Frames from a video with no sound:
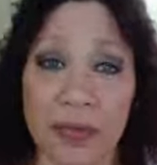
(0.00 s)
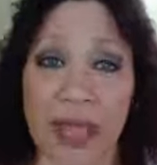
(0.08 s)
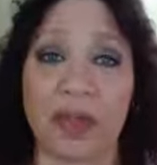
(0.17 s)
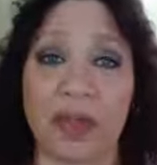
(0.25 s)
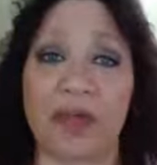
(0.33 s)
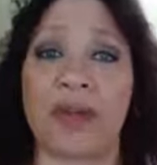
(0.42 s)

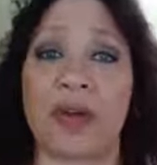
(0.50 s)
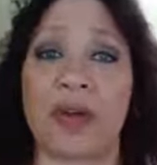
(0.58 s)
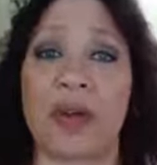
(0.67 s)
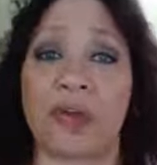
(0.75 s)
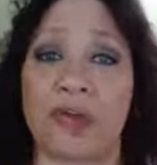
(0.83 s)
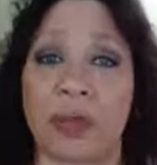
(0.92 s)
that you feel
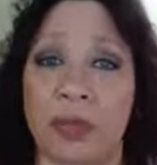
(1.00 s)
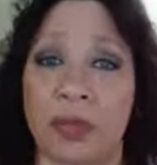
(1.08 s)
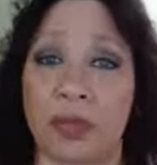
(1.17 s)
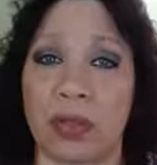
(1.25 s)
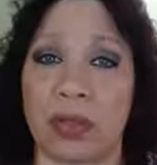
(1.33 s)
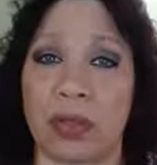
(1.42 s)

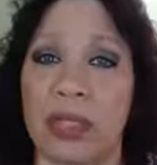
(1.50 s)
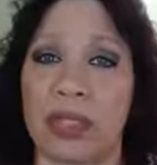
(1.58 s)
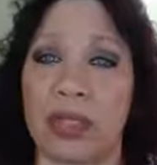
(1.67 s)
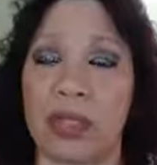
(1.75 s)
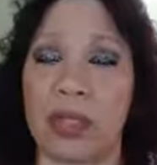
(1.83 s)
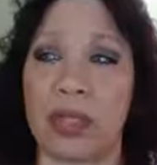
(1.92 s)
comfortable
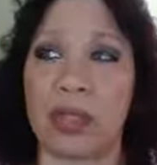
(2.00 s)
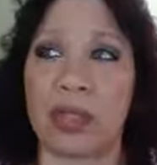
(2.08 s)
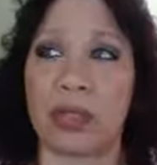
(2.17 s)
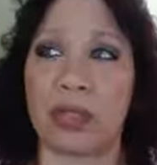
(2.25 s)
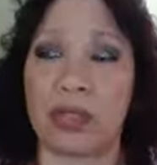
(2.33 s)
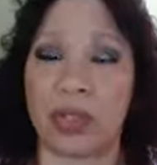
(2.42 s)
learning
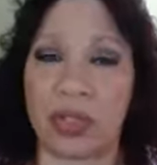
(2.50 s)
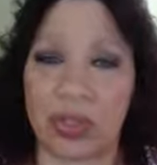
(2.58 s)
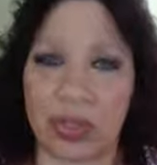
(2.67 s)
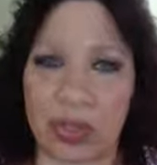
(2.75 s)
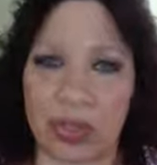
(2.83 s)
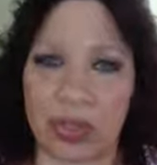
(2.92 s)
to
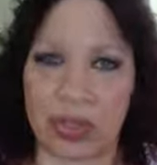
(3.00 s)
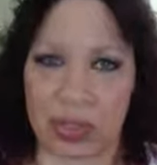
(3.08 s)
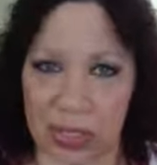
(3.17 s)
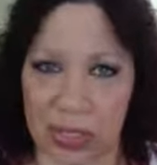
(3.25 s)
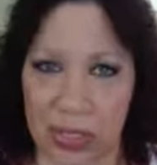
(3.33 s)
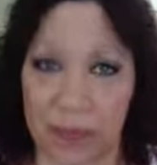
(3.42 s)
trust
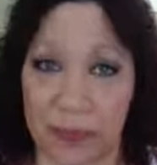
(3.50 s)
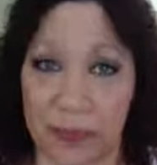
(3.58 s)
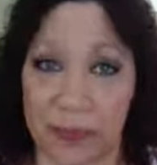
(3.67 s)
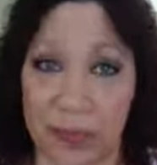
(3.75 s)
yourself.